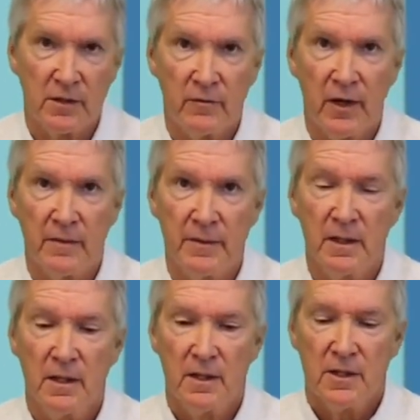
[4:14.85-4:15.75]

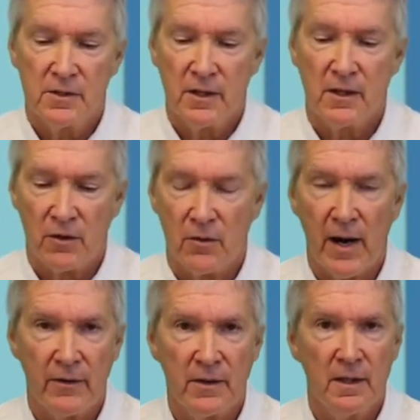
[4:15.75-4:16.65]
environment so they're
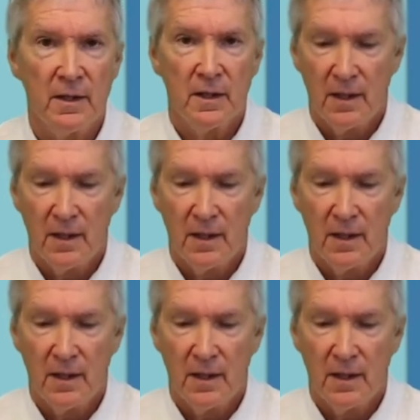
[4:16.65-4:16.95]
grounded.